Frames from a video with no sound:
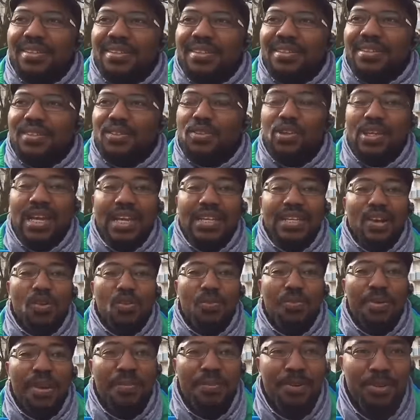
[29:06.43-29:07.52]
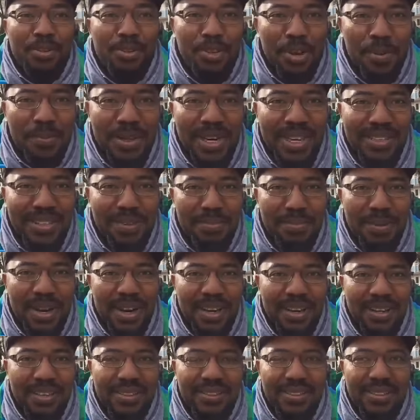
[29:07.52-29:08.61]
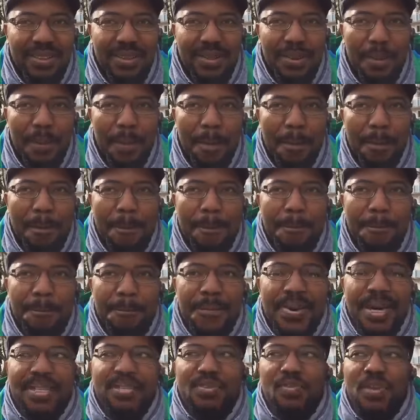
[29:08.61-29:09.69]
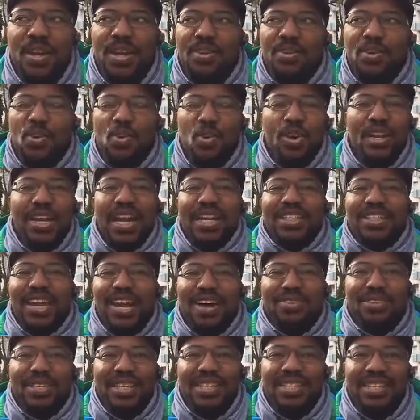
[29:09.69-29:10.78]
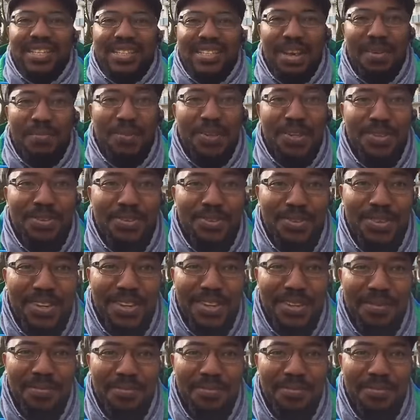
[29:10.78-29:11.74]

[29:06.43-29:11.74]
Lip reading: so that they will be able to dominate the planet. But when you look at how things is happening today,